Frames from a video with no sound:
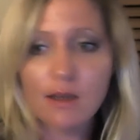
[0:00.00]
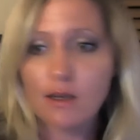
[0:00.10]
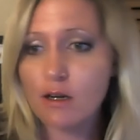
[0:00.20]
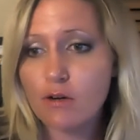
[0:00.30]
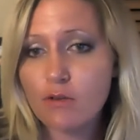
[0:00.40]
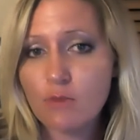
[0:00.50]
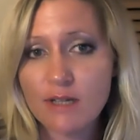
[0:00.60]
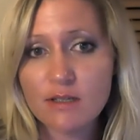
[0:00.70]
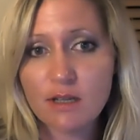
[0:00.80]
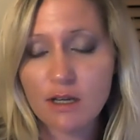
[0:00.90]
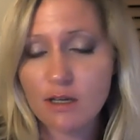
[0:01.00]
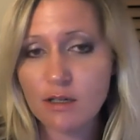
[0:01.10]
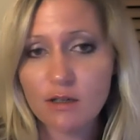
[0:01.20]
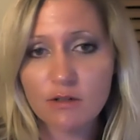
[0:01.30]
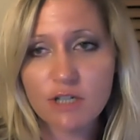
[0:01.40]
Who wants
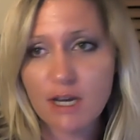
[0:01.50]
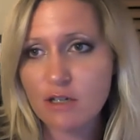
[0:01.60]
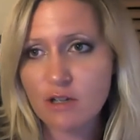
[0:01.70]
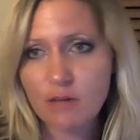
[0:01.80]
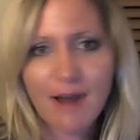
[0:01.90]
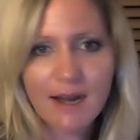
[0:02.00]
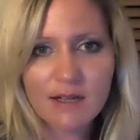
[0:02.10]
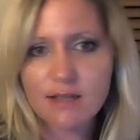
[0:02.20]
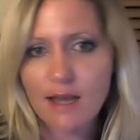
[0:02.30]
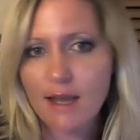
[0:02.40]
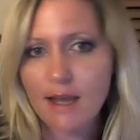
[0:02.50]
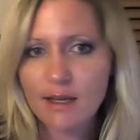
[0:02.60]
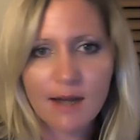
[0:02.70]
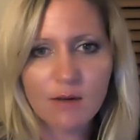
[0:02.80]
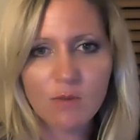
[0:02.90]
to, change their mindset,
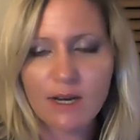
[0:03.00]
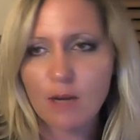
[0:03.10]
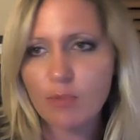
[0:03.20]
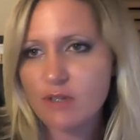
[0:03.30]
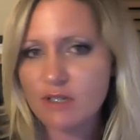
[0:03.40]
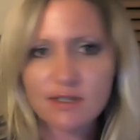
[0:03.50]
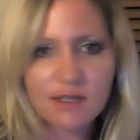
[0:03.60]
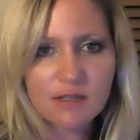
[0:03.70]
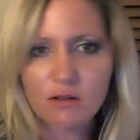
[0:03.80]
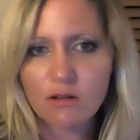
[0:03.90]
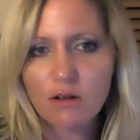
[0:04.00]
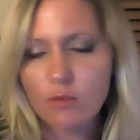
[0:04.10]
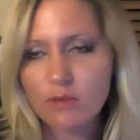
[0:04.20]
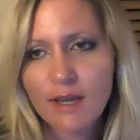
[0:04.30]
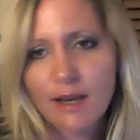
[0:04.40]
kind of wake up with the Sisel
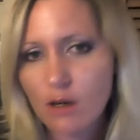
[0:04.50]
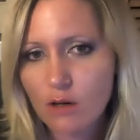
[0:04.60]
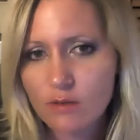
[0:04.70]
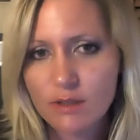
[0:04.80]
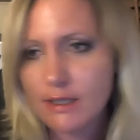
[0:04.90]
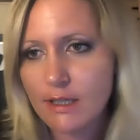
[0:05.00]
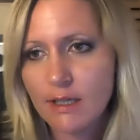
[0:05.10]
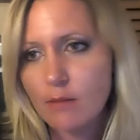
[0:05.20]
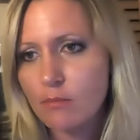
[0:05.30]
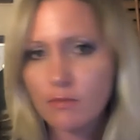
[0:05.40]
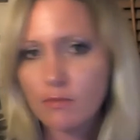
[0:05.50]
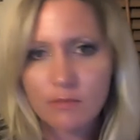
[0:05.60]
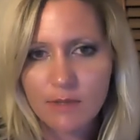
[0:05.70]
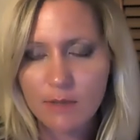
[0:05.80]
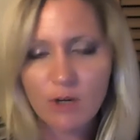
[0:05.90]
Global Takeover team?
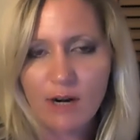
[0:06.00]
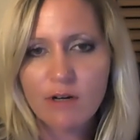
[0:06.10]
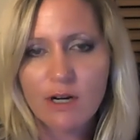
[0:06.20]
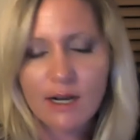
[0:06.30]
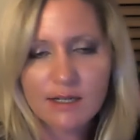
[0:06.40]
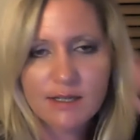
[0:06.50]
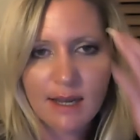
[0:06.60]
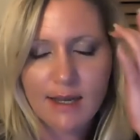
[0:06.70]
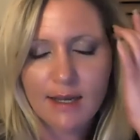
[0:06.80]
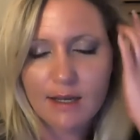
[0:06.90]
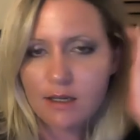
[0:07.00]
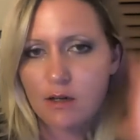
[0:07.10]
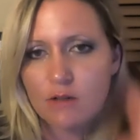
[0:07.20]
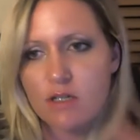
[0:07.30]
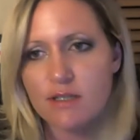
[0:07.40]
Whatever you got to say,
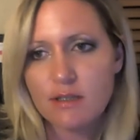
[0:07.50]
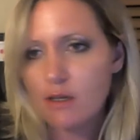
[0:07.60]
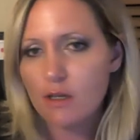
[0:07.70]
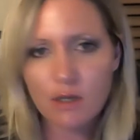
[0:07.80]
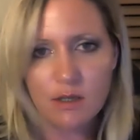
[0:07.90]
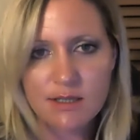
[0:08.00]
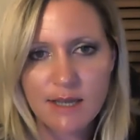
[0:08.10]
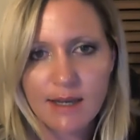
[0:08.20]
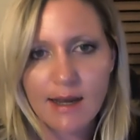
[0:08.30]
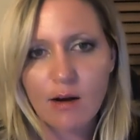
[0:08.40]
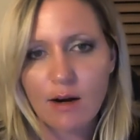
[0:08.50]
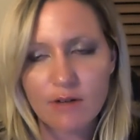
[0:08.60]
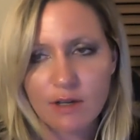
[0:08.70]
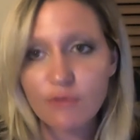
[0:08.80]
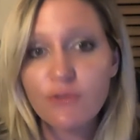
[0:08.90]
just say it however
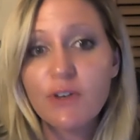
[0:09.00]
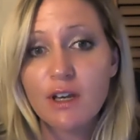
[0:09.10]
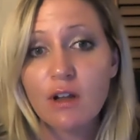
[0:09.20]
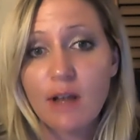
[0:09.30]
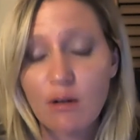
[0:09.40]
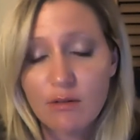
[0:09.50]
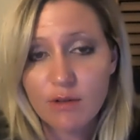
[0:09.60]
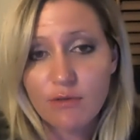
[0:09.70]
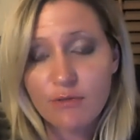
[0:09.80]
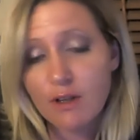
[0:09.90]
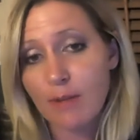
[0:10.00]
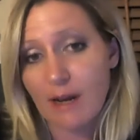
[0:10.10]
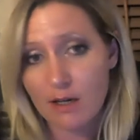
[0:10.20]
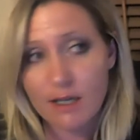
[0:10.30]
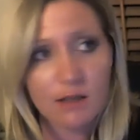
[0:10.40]
you feel about it,